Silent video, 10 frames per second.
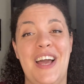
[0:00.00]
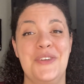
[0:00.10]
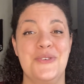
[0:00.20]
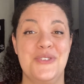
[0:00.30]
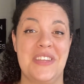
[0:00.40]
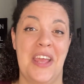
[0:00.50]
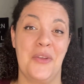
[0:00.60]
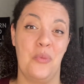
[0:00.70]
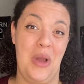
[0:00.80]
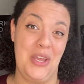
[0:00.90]

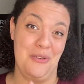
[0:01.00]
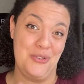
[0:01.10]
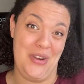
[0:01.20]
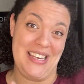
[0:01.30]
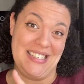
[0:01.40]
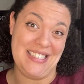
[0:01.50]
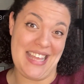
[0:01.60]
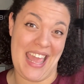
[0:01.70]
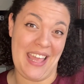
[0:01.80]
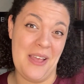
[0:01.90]
understand what you're trying to
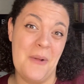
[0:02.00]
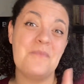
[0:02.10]
say,